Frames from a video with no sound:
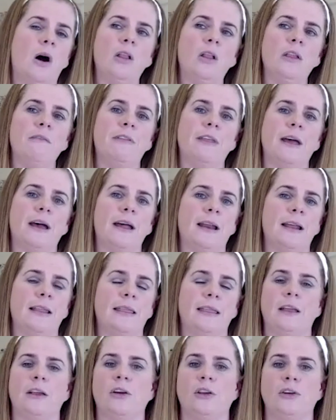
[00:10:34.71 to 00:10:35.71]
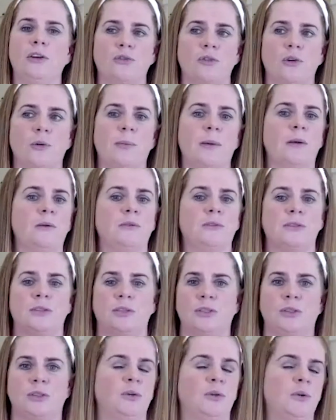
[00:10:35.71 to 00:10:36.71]
all of that i think
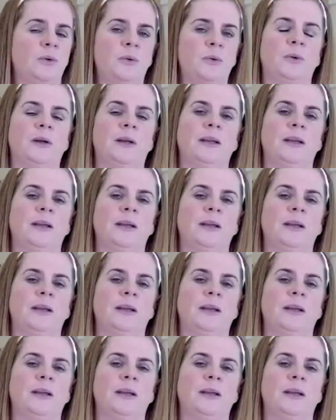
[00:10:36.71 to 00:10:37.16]
contributes to